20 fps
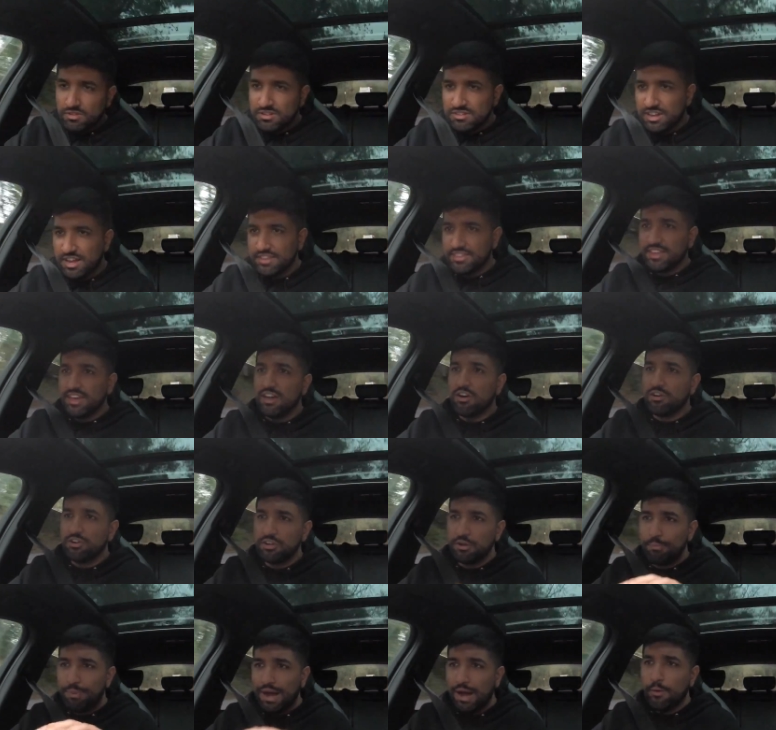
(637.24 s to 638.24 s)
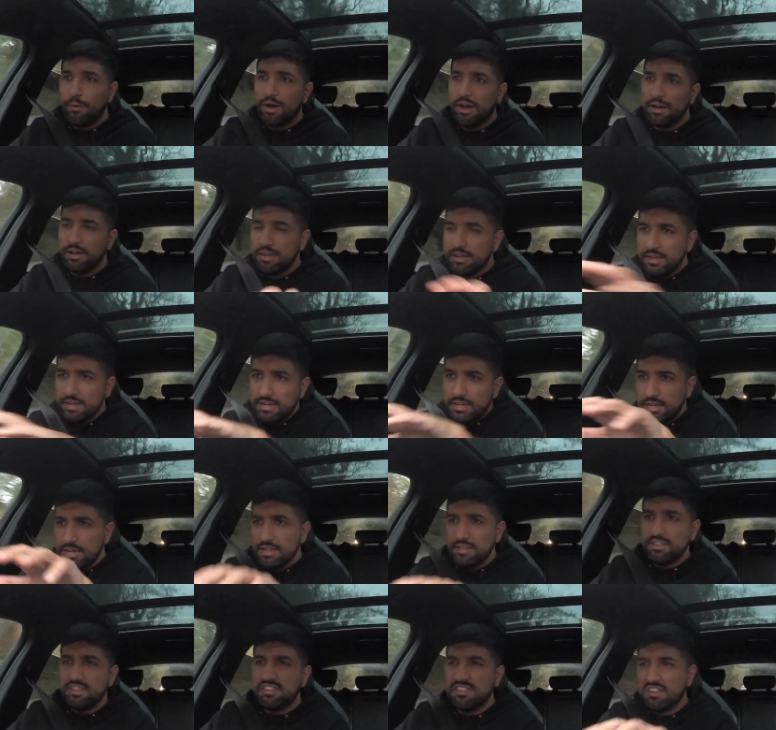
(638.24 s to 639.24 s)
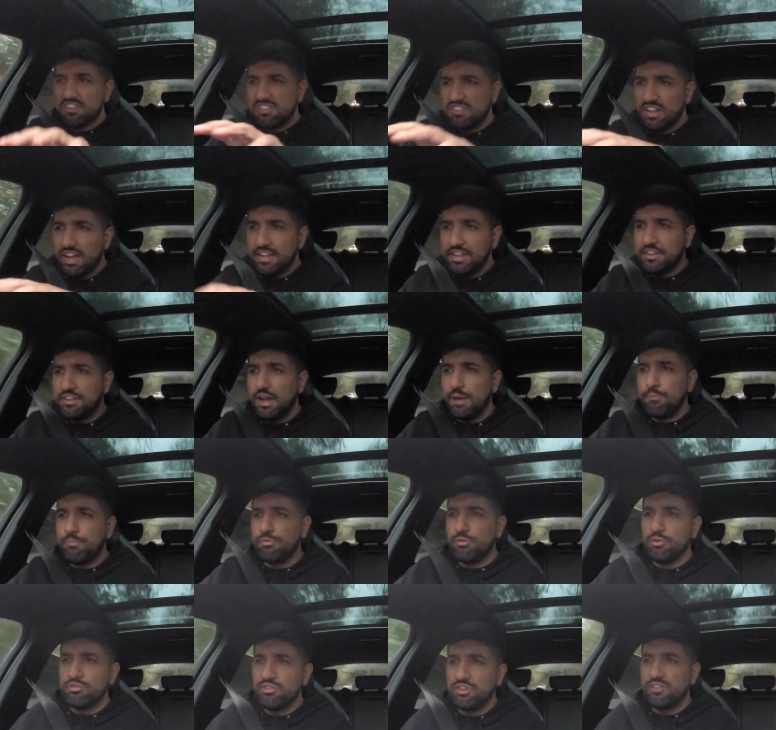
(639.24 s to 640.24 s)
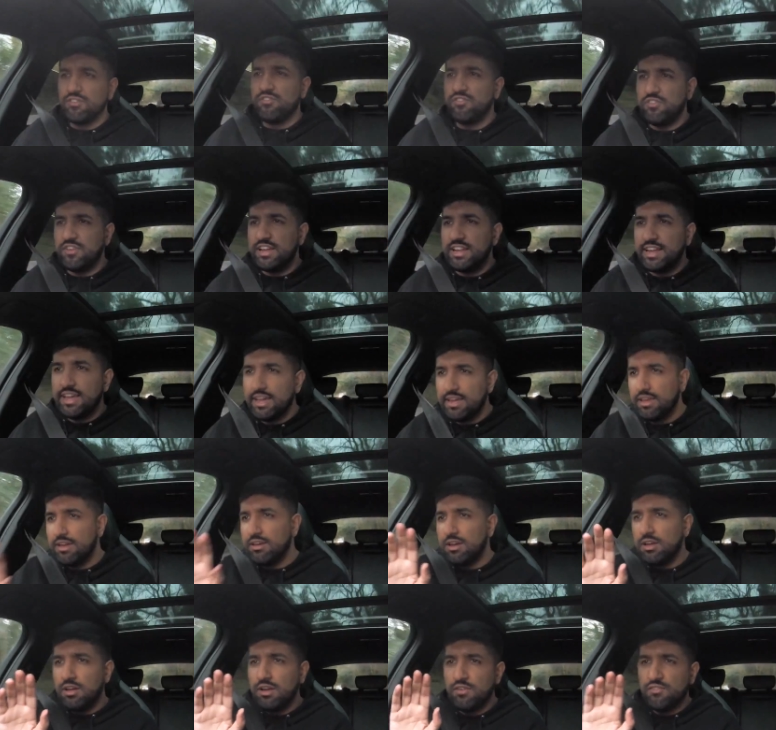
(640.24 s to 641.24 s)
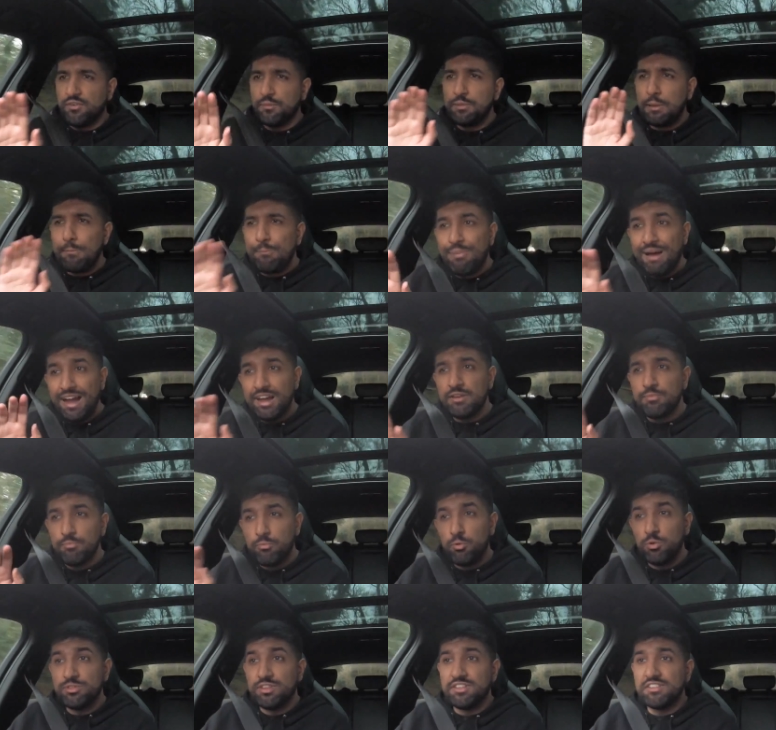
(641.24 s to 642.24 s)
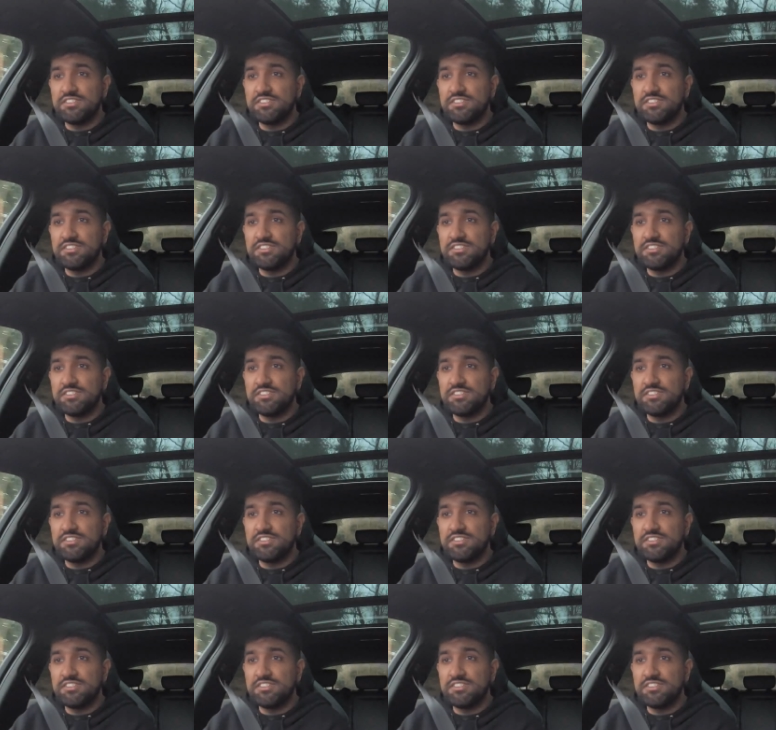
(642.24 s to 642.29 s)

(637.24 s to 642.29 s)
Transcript: like there on the power this is a slightly damp road you can feel it from the back more than